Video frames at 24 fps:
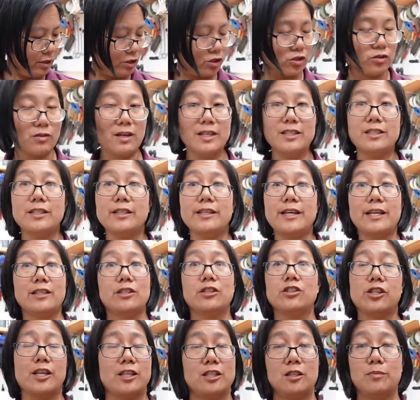trying to get
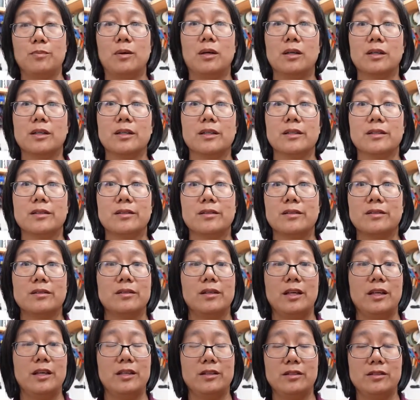to chest pockets
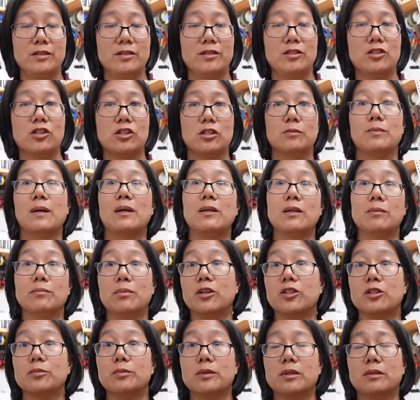is just about
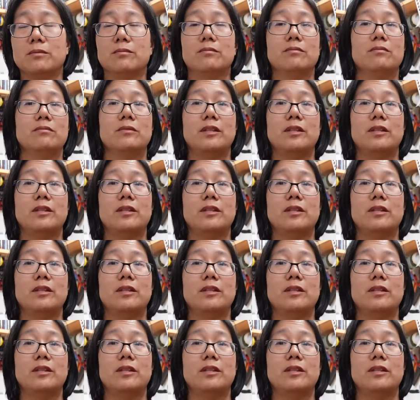impossible.